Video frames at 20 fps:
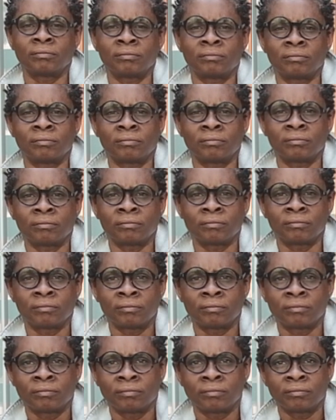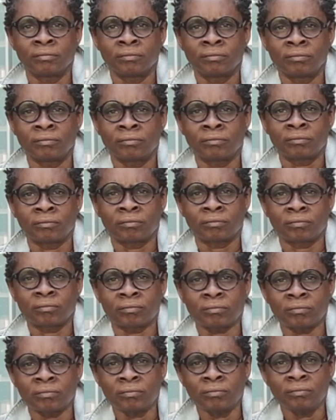
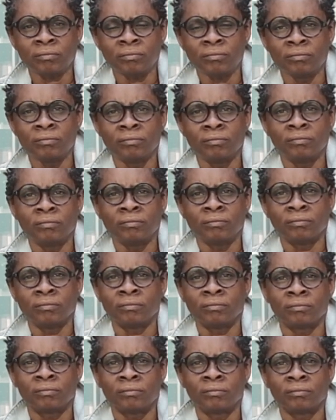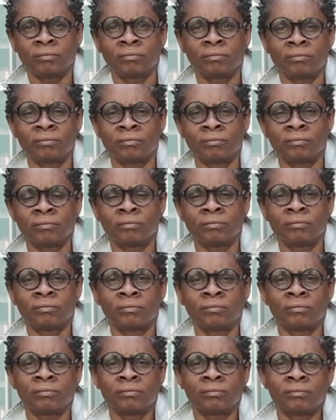
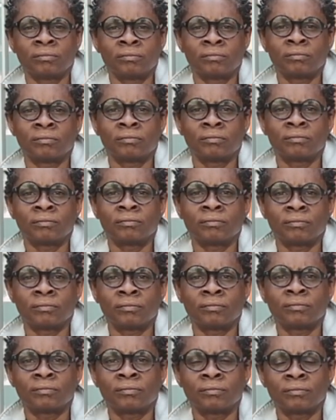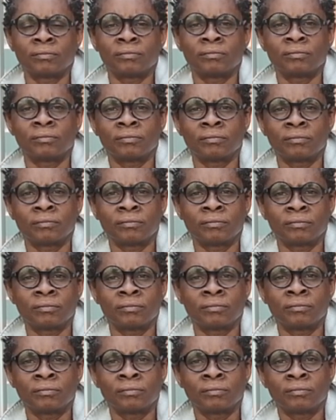
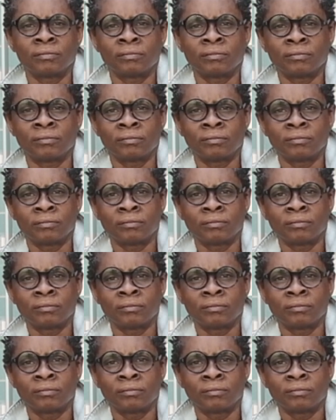This person isn't speaking.